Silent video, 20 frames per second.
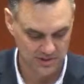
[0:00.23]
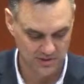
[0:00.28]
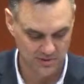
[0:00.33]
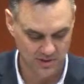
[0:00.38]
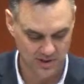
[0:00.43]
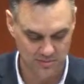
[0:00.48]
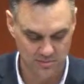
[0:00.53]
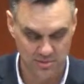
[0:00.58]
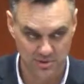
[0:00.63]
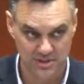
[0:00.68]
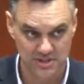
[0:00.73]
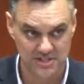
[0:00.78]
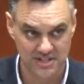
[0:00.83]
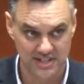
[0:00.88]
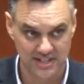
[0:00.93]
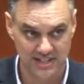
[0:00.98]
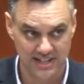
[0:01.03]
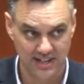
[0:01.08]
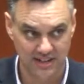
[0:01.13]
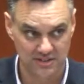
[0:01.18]
to the Grand Prairie
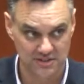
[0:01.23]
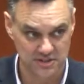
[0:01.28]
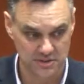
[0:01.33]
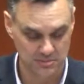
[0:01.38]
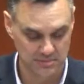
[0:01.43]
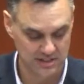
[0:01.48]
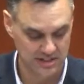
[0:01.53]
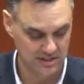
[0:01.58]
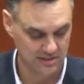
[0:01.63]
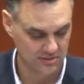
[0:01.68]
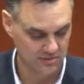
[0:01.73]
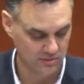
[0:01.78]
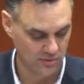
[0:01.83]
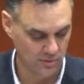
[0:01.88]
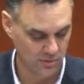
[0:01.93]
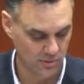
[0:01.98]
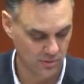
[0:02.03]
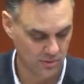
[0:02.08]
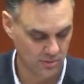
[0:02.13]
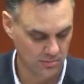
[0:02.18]
City Council meeting
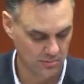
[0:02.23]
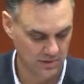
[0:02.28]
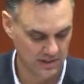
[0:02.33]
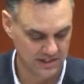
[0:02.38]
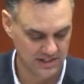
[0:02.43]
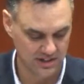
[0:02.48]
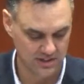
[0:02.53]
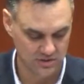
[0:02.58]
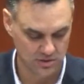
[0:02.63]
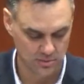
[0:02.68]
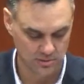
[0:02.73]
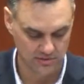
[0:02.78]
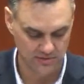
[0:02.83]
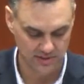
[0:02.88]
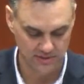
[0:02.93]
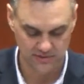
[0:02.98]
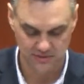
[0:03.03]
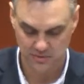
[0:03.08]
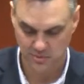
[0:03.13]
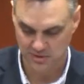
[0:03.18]
for Monday, October
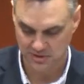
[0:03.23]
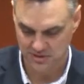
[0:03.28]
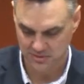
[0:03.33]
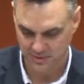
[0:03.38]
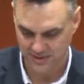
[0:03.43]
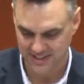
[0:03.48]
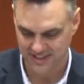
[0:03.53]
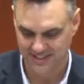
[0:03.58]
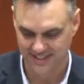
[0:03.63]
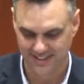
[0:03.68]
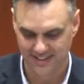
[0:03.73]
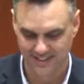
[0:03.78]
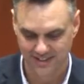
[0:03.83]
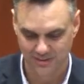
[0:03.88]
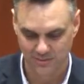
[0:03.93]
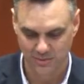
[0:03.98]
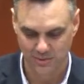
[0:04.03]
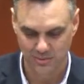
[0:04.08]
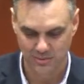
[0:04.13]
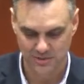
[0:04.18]
5th, 2020.
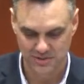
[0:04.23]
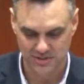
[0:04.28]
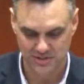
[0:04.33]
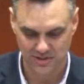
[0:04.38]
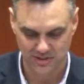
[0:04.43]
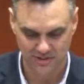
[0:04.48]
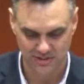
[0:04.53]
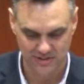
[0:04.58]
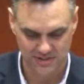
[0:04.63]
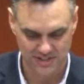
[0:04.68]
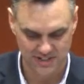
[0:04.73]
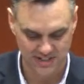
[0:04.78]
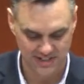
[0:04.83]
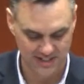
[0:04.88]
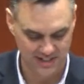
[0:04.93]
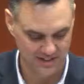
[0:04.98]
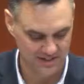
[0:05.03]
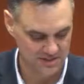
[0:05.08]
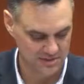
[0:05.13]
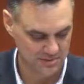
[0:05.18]
We will start our city
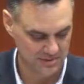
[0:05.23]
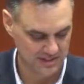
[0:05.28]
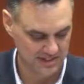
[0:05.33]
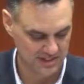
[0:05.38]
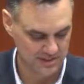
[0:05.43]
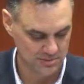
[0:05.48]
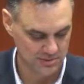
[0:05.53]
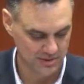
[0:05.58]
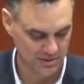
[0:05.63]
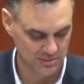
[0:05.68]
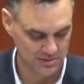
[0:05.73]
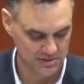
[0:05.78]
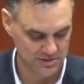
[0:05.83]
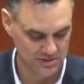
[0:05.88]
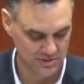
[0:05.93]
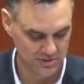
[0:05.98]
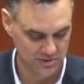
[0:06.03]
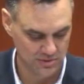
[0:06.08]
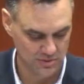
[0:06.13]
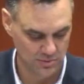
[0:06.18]
council meeting as we always
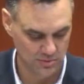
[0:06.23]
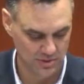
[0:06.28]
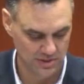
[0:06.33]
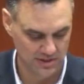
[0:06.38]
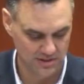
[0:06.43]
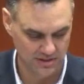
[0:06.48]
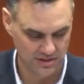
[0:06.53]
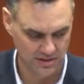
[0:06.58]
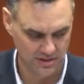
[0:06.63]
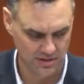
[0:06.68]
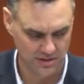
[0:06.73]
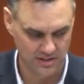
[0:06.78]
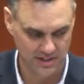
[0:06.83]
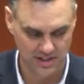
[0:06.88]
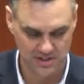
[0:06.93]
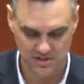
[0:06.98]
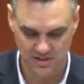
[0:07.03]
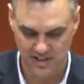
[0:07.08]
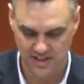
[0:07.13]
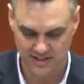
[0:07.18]
do with our
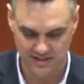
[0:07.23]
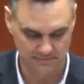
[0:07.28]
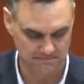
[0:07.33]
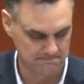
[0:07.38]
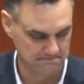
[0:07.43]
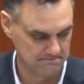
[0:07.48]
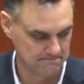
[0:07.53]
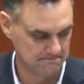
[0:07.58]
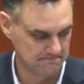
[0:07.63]
national anthem.